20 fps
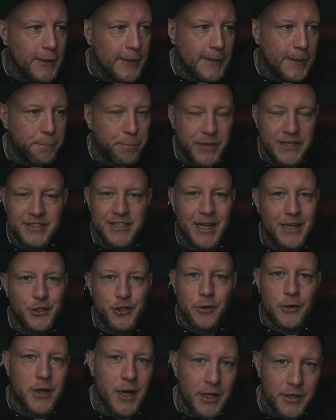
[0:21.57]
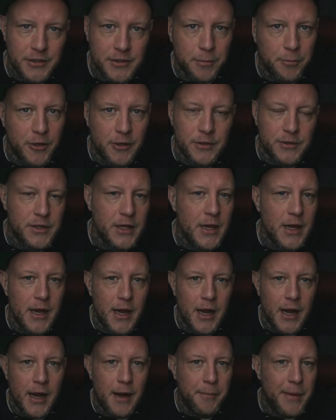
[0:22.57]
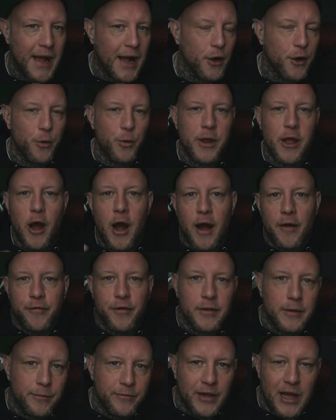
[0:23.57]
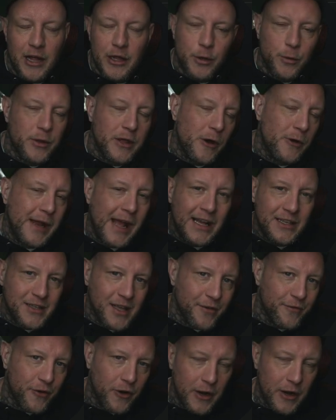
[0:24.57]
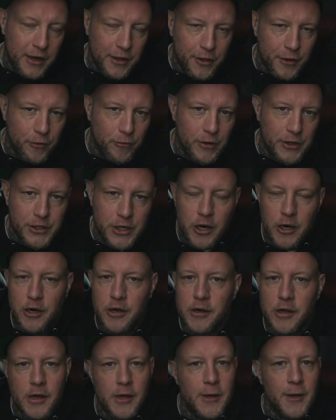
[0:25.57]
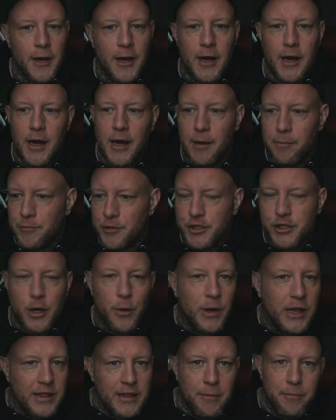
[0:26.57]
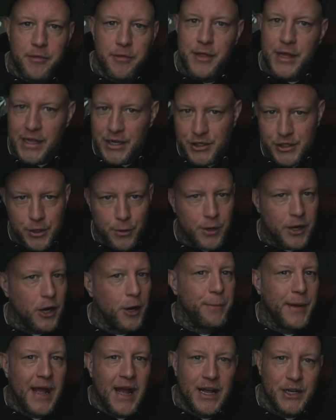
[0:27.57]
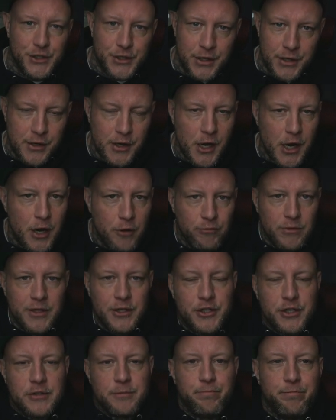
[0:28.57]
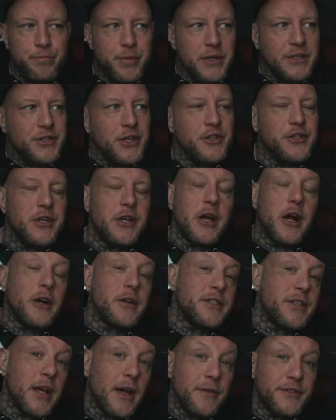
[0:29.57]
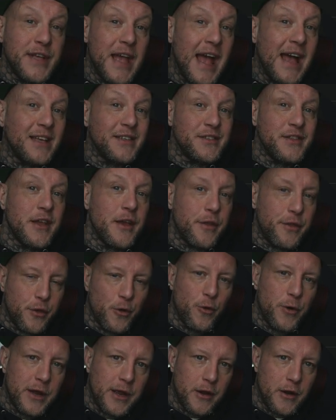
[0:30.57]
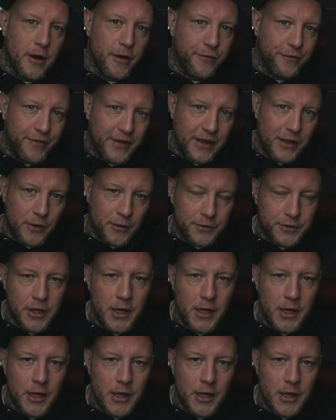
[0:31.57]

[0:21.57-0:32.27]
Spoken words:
potential customers. How can we offer them value without asking for anything in return? Showing them things, showing our passion, really just positioning ourselves as the authority in our field.